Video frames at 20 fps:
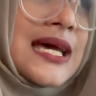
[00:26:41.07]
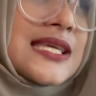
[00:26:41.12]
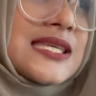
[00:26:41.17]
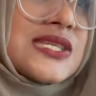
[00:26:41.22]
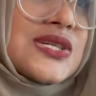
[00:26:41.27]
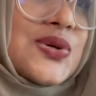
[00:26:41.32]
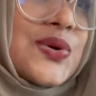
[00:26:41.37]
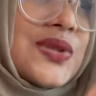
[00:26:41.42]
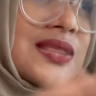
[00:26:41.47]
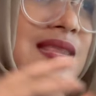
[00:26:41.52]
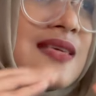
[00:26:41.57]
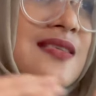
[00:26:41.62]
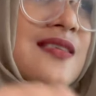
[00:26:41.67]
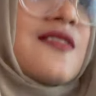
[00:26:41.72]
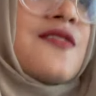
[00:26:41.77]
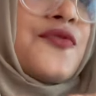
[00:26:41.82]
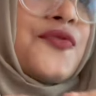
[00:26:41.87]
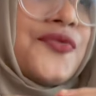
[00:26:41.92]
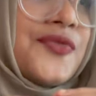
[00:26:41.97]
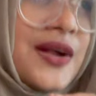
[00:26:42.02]
so this
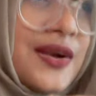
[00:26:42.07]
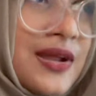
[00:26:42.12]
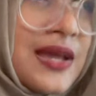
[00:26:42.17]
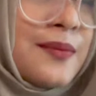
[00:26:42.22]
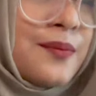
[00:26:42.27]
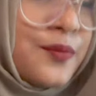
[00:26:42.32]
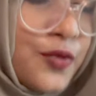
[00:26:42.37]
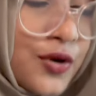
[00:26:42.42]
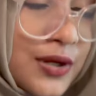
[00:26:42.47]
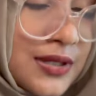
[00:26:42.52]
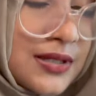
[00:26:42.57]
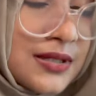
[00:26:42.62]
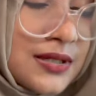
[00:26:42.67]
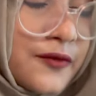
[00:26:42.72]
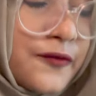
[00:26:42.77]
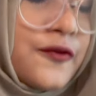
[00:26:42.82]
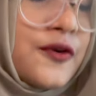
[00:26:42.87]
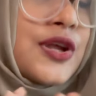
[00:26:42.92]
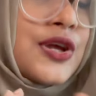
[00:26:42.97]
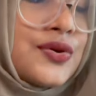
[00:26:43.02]
is very important
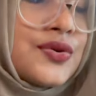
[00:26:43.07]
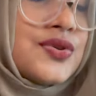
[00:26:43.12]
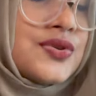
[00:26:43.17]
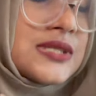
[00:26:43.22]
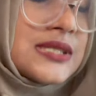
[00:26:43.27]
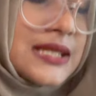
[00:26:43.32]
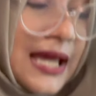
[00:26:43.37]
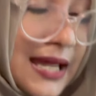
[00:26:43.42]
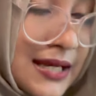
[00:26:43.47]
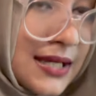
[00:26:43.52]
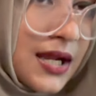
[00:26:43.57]
for you to stand